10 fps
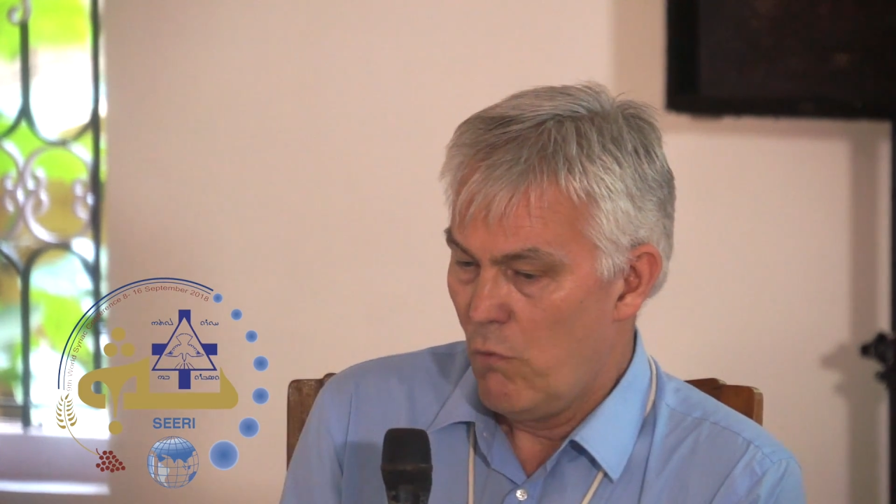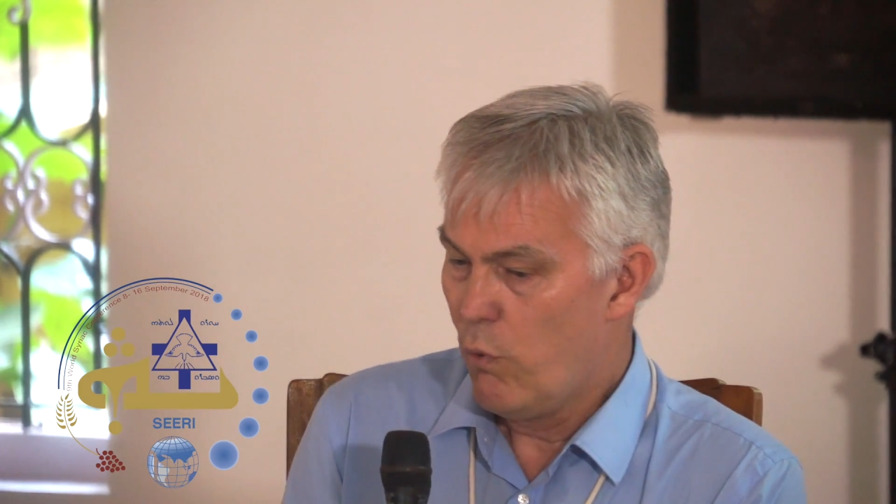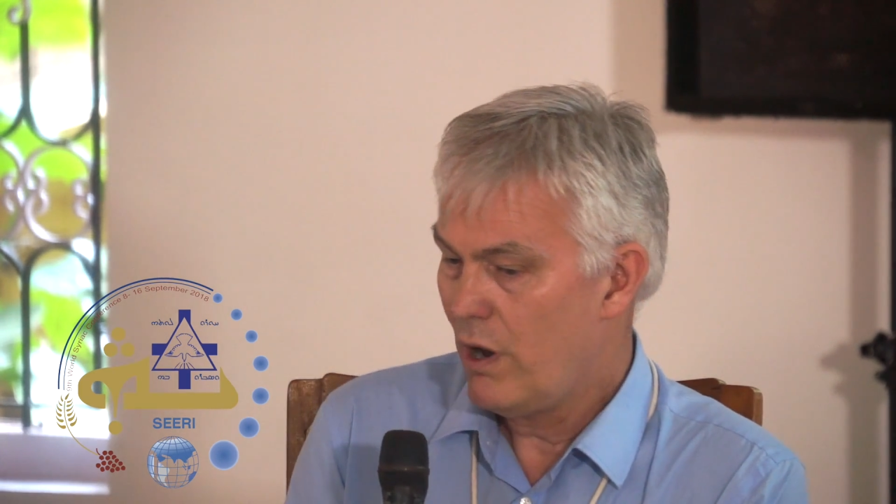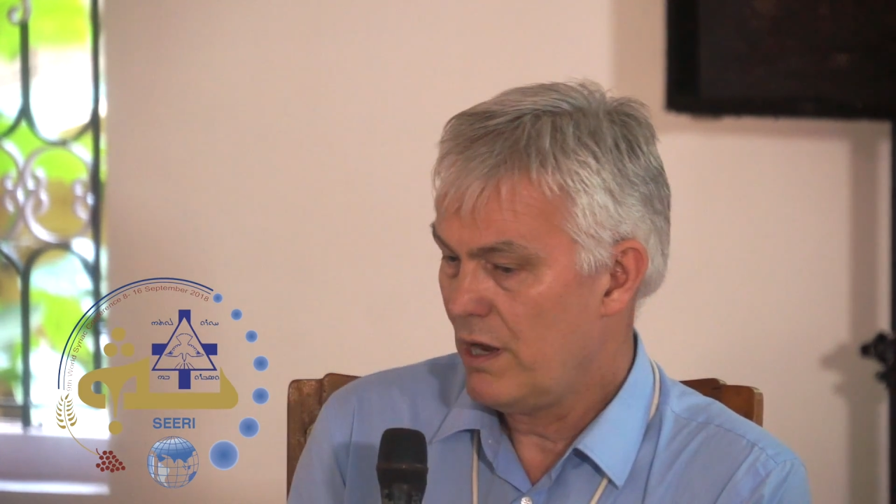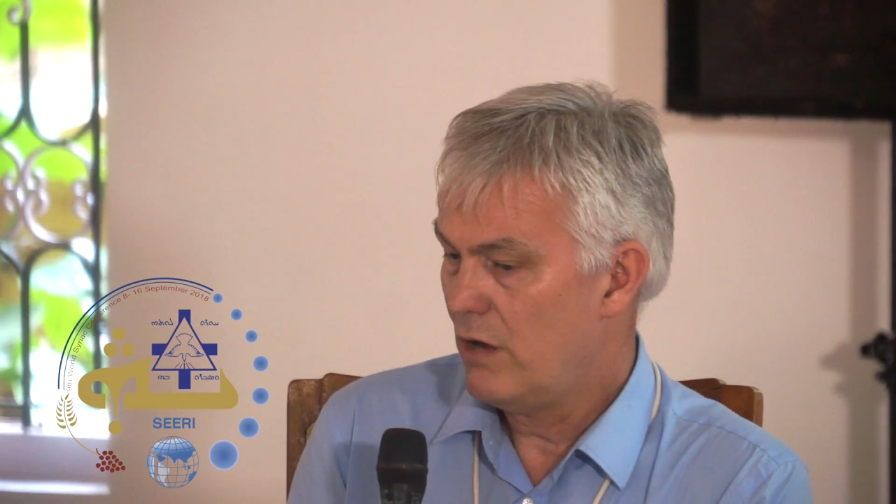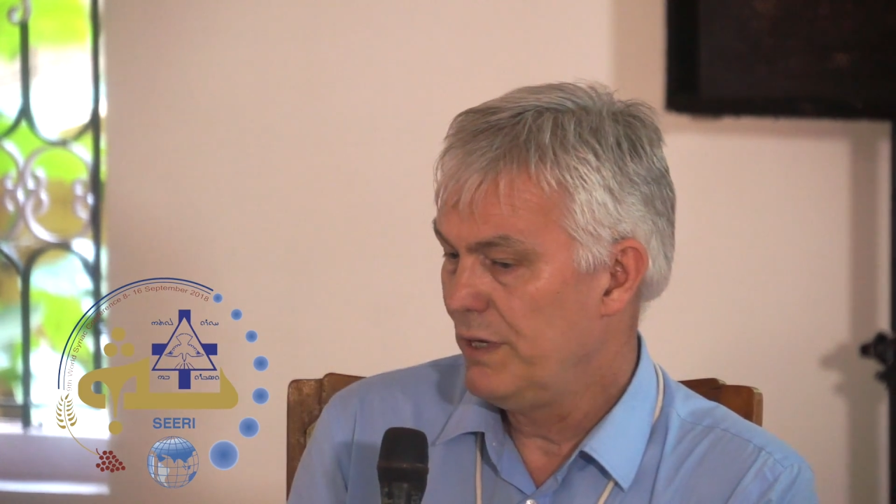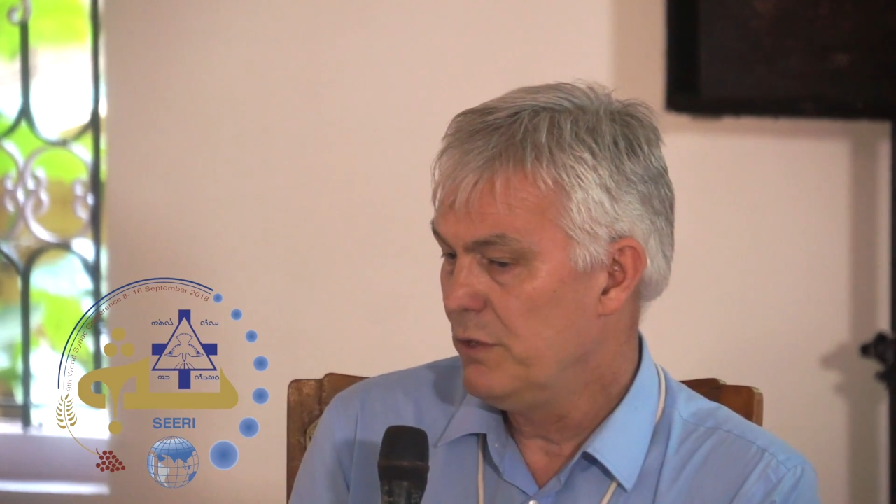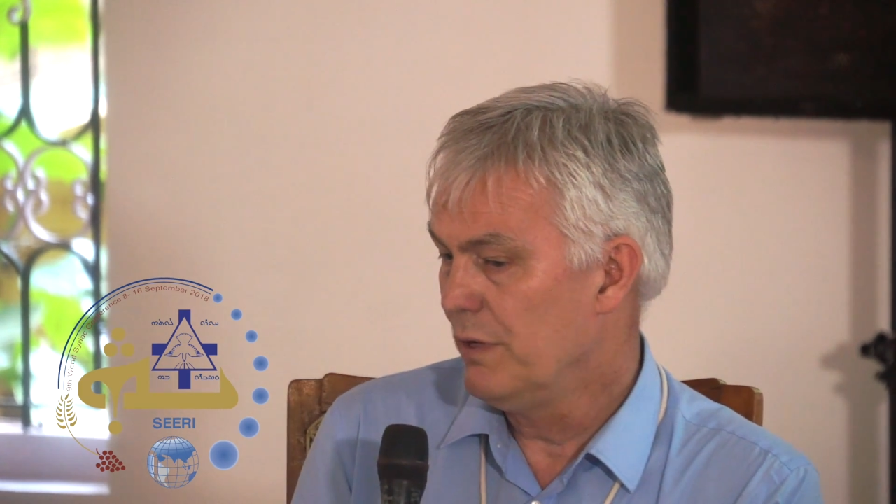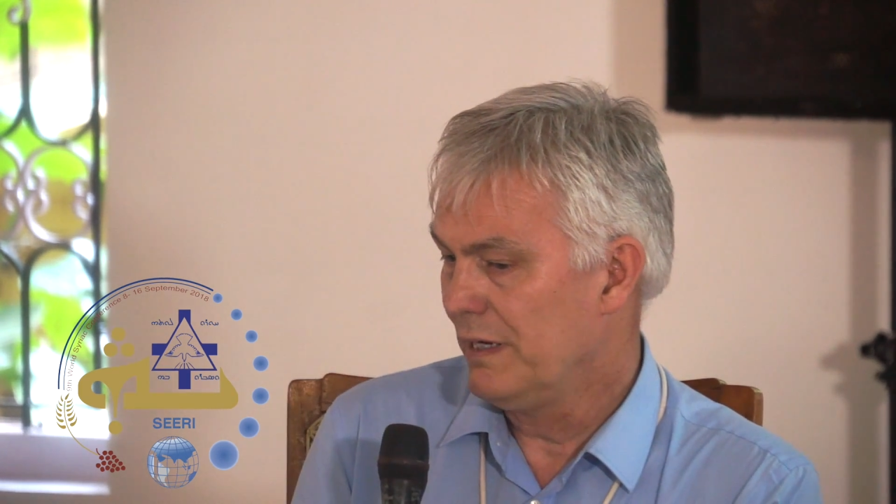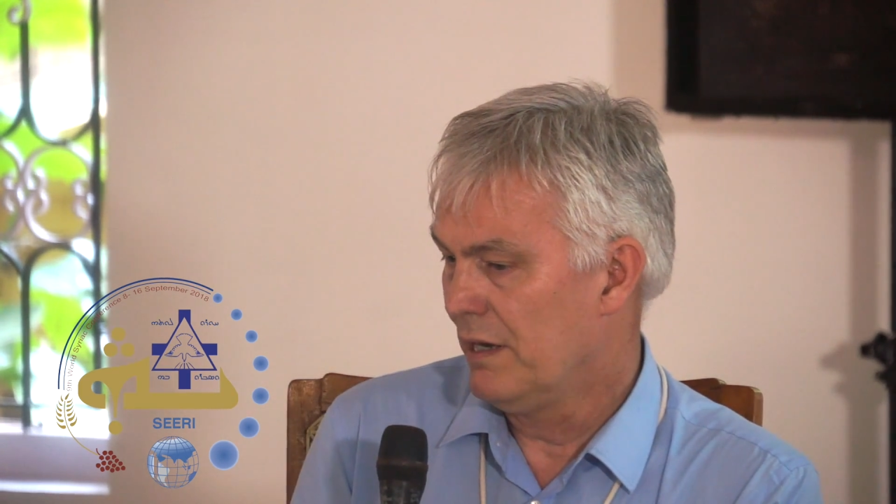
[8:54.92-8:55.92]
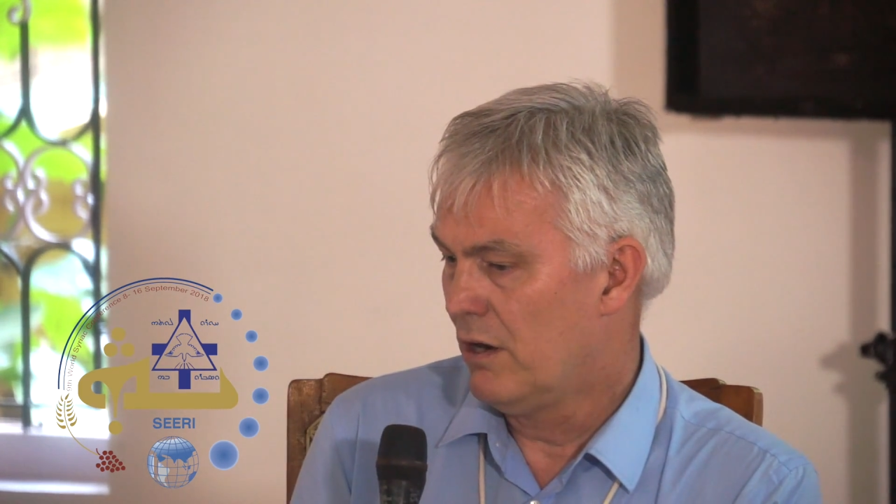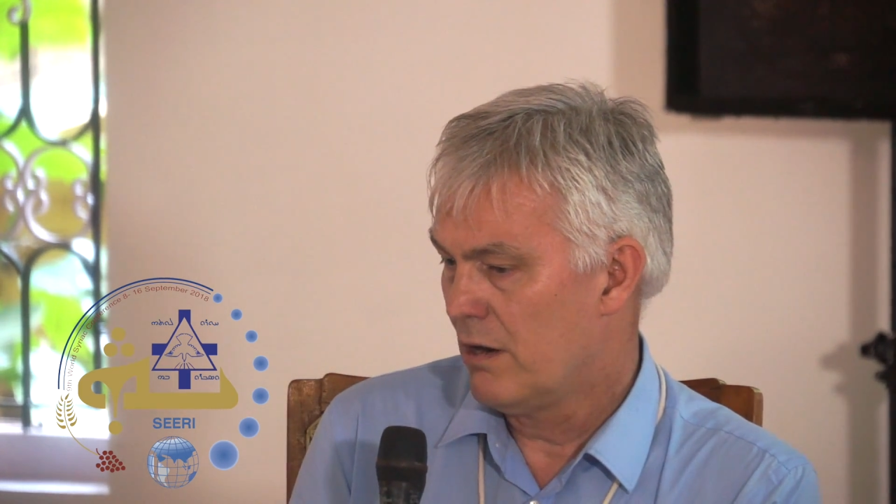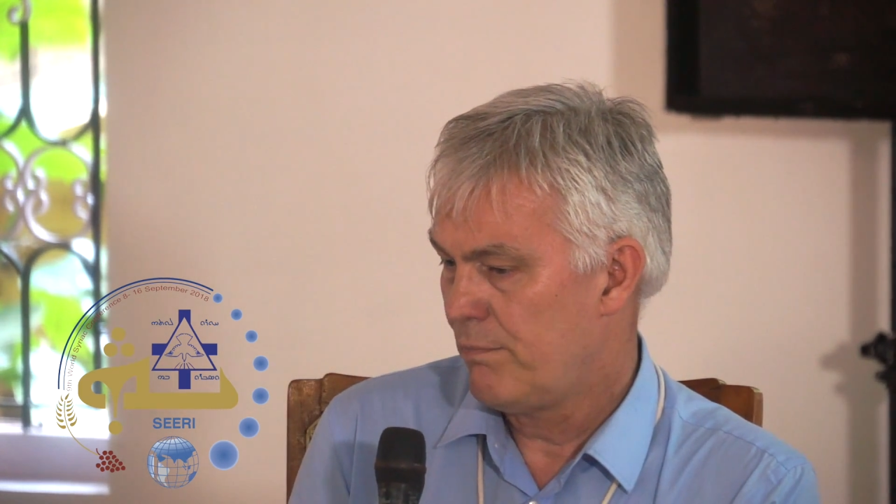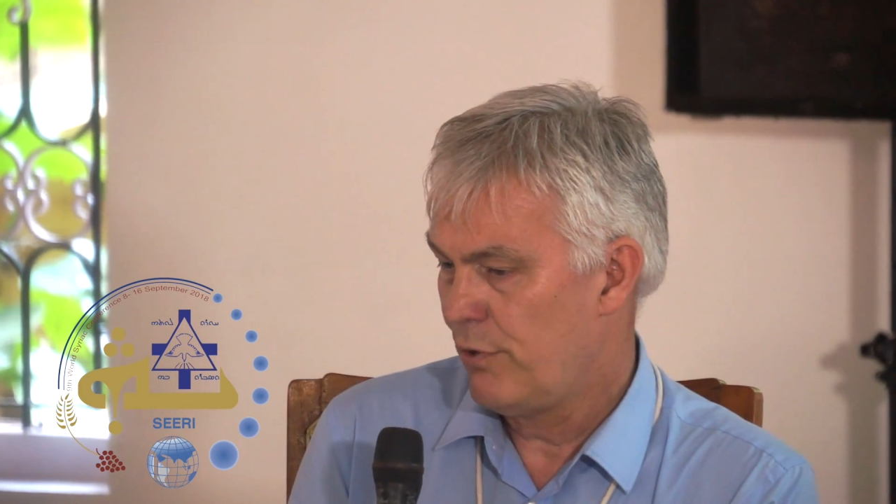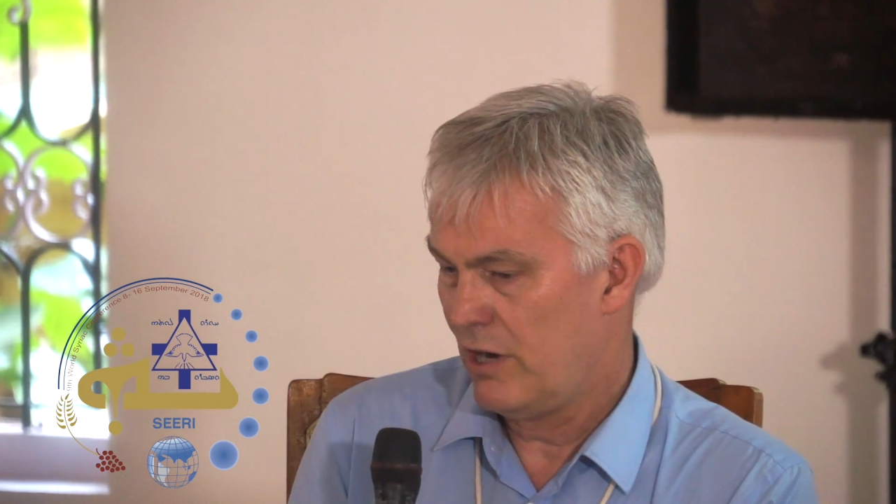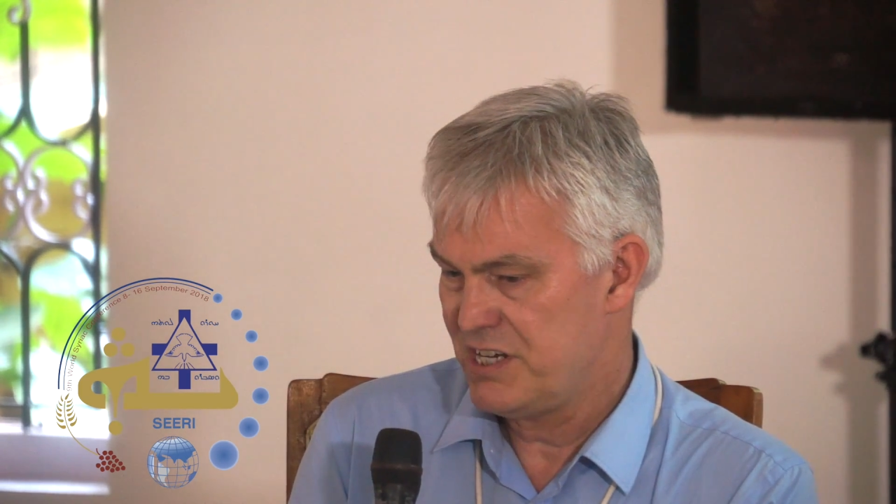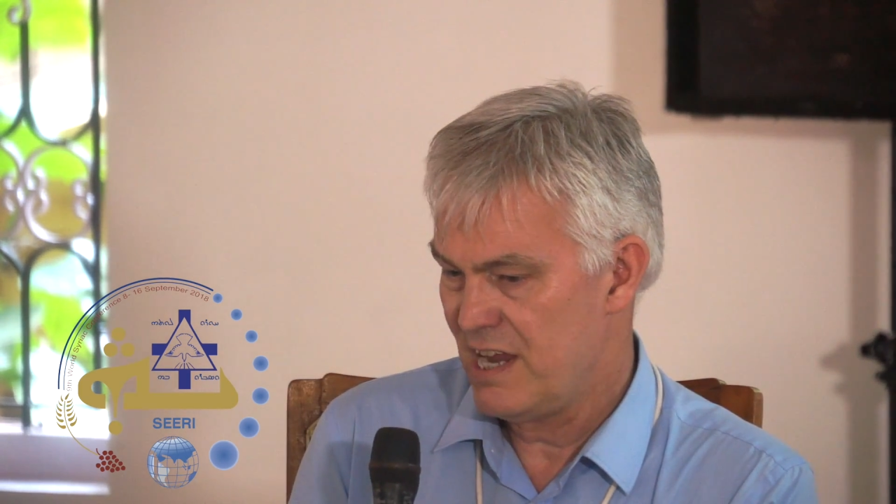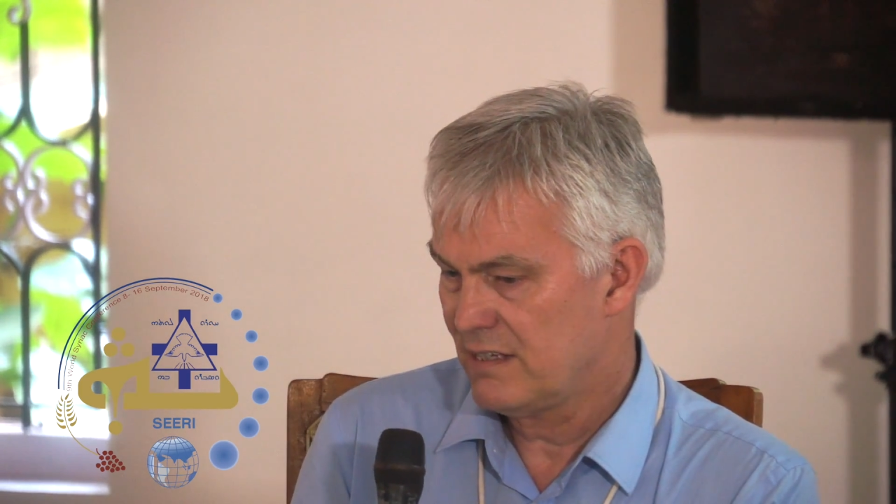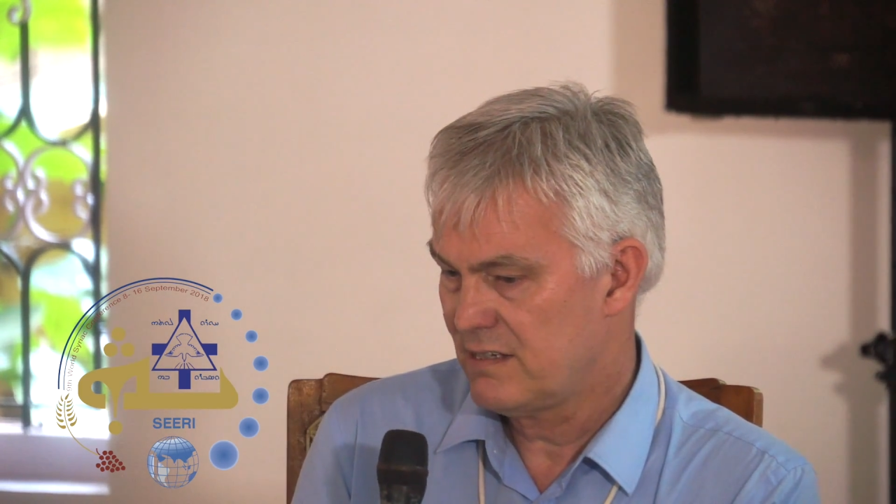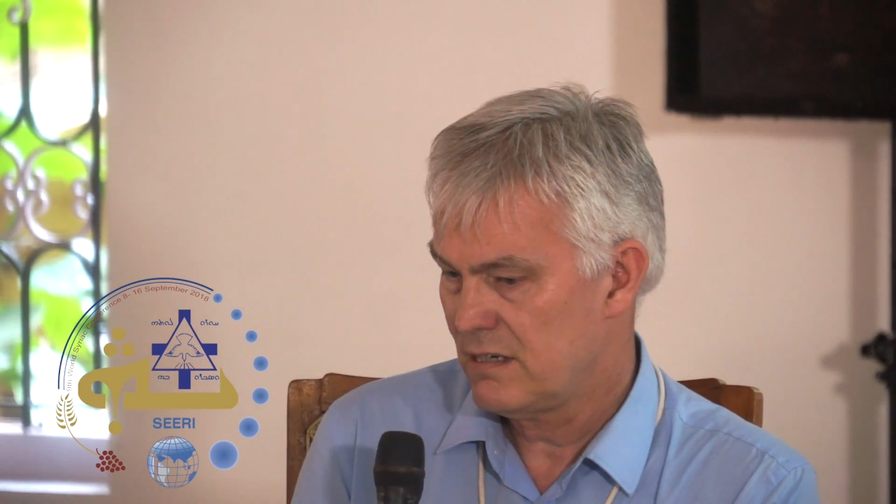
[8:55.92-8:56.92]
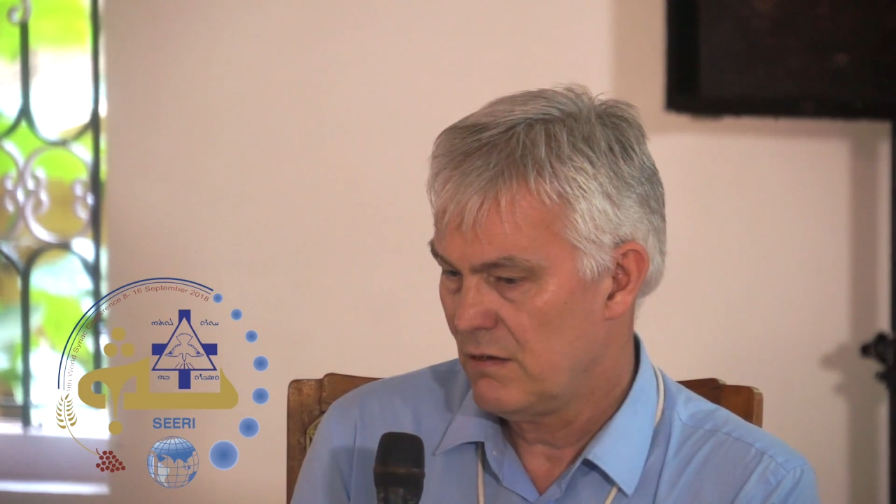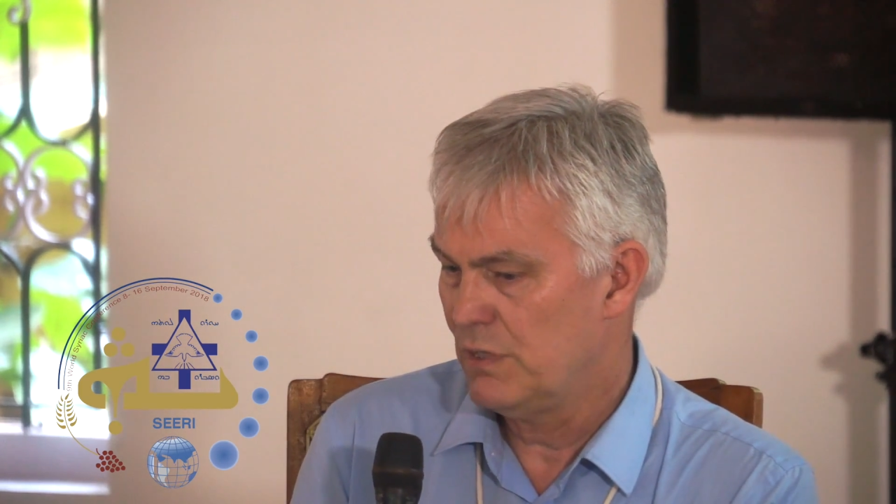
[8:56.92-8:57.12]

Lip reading: What are we doing in our project?